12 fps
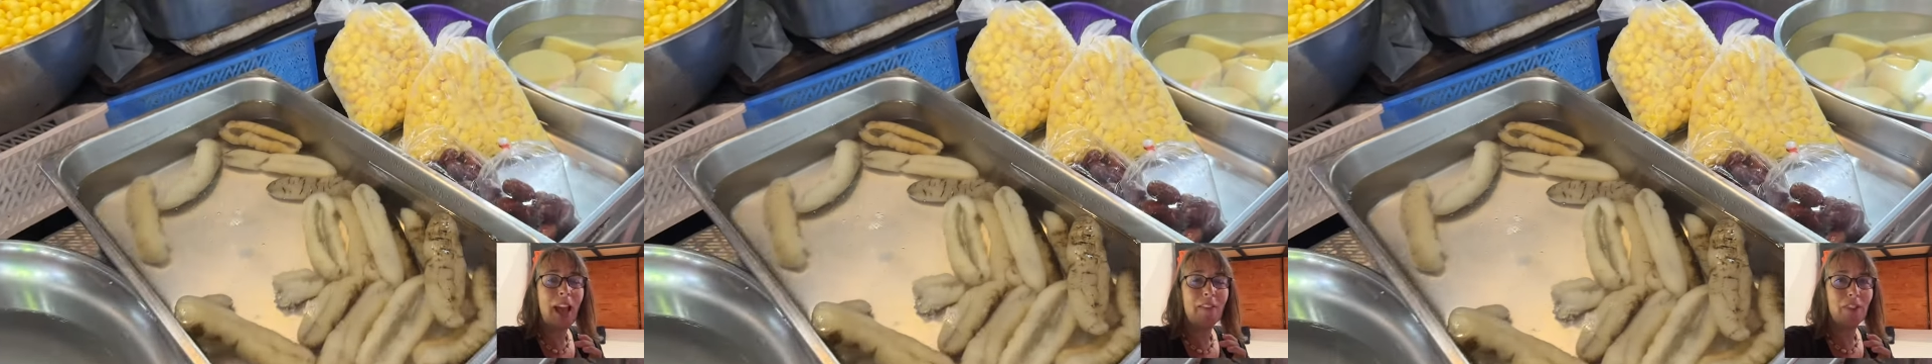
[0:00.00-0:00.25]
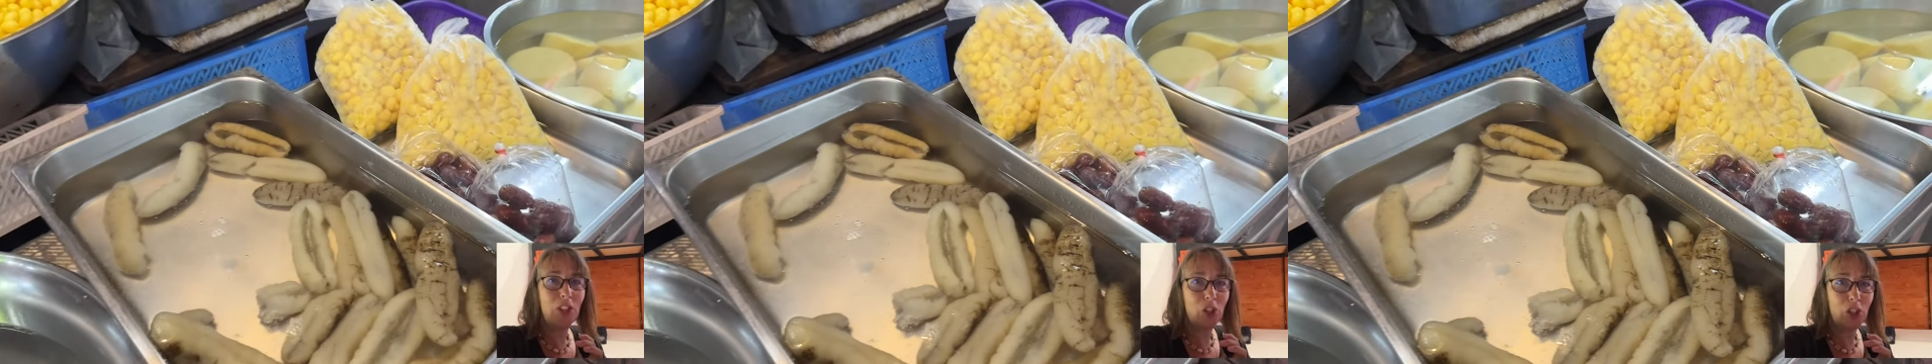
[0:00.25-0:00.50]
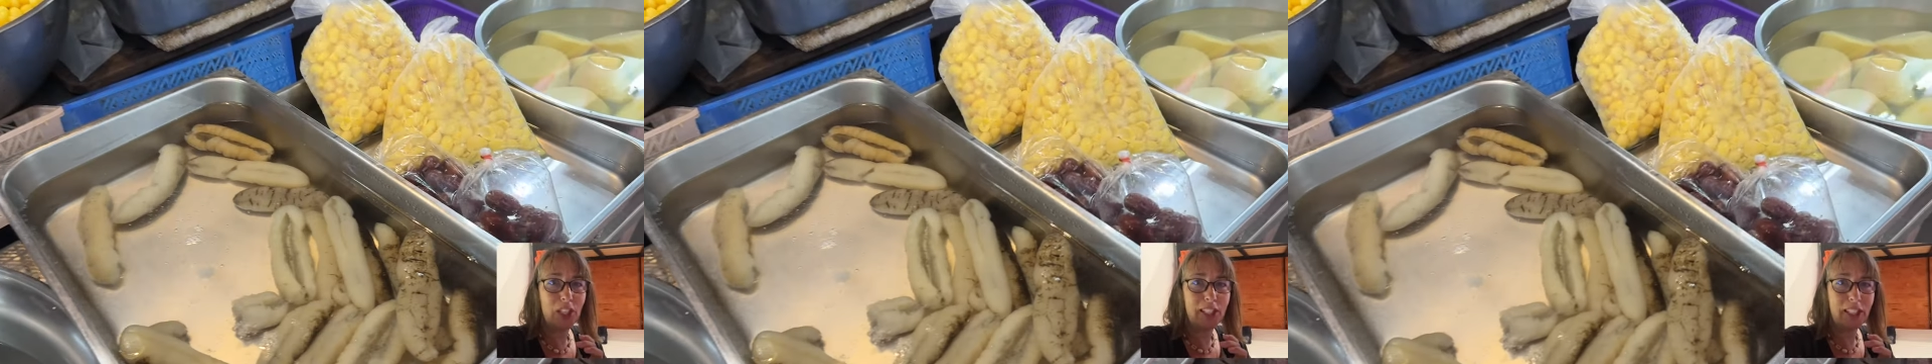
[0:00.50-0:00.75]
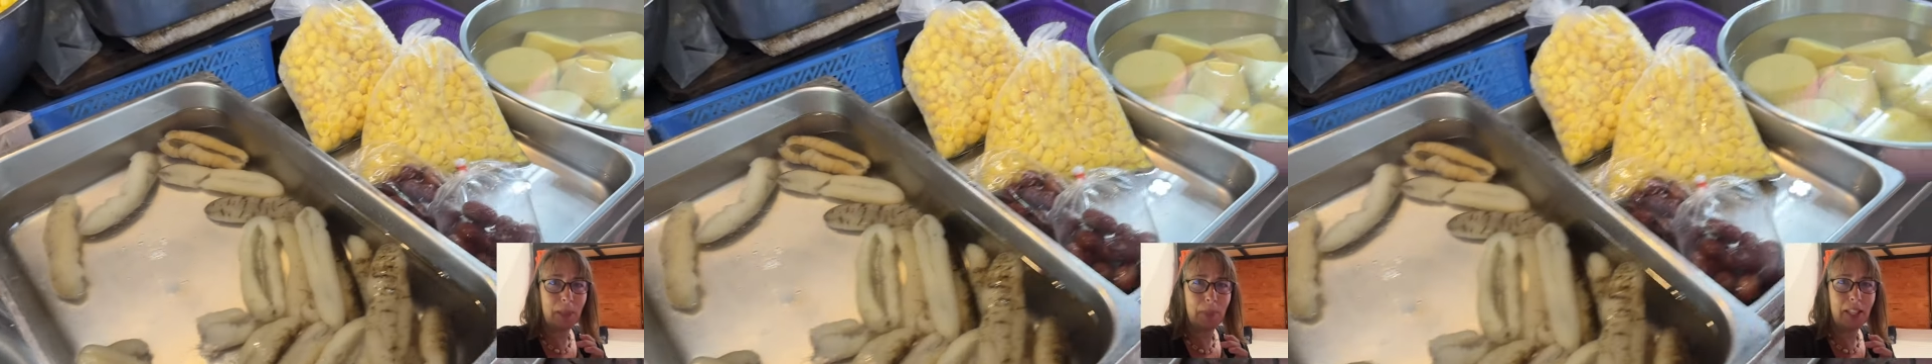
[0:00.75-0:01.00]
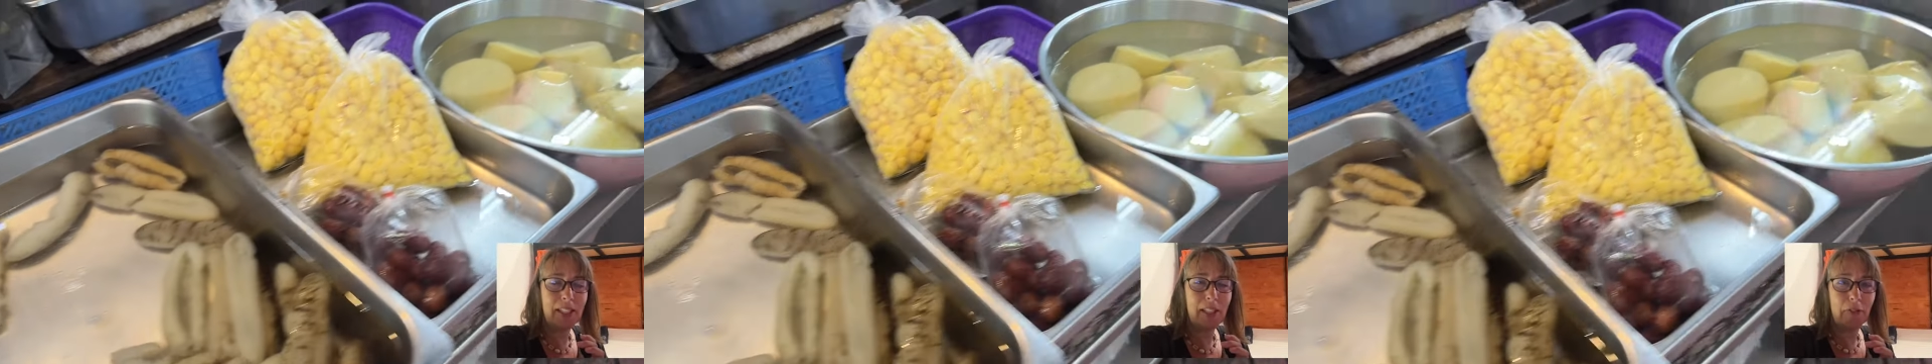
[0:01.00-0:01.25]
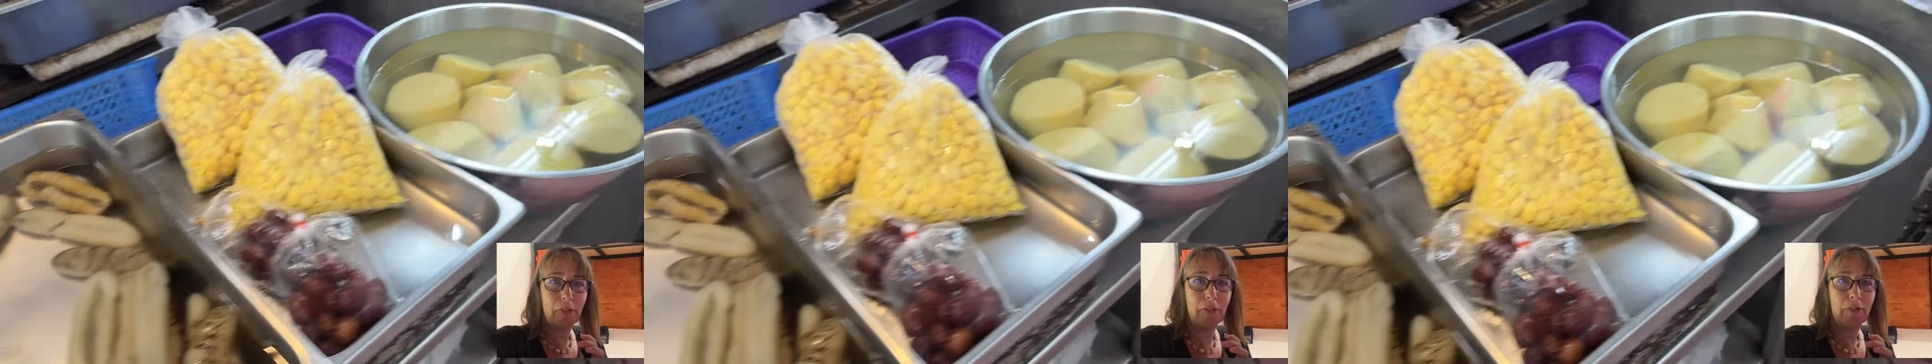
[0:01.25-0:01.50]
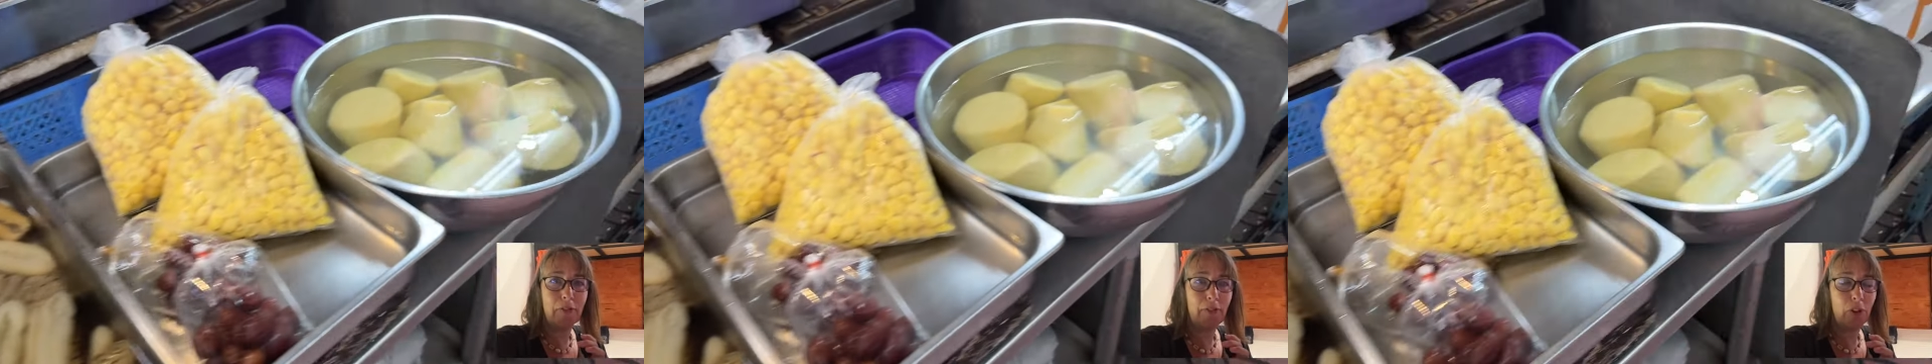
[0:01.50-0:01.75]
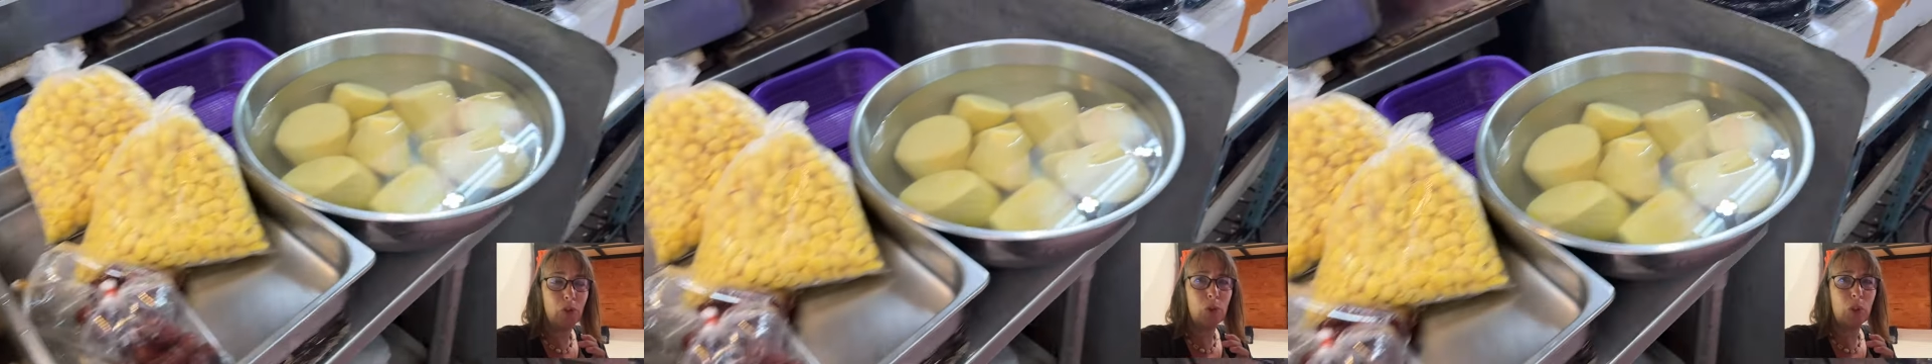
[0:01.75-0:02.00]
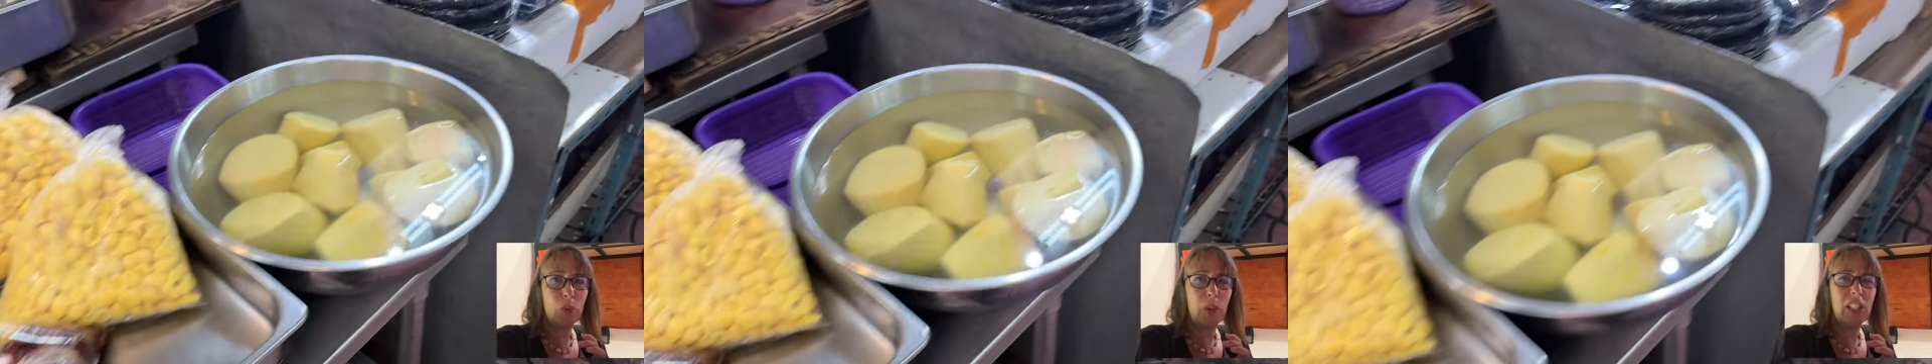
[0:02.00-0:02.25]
have a look at some of the different foods,